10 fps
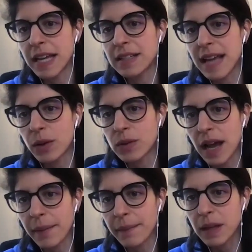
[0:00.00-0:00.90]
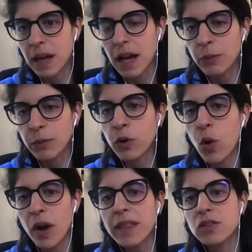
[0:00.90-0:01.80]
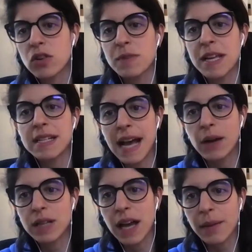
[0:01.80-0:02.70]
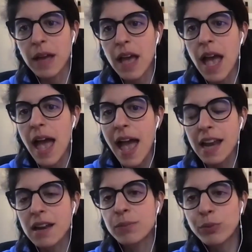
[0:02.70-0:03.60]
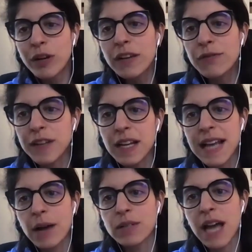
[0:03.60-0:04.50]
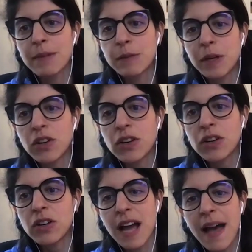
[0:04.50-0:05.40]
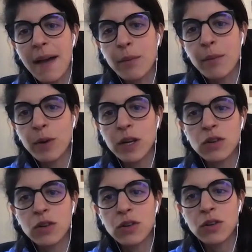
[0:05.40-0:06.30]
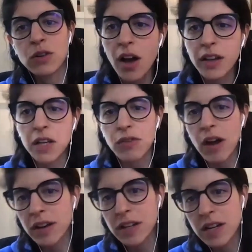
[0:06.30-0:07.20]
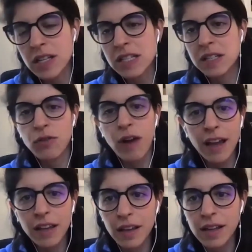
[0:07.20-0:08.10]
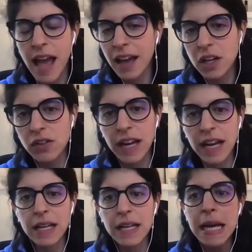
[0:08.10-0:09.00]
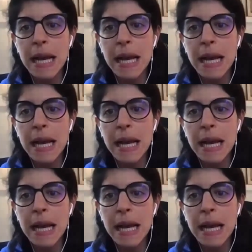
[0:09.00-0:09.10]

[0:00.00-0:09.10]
data downtime. We've coined the term data downtime. And in brief, data downtime is periods of time when your data is wrong, erroneous, inaccurate,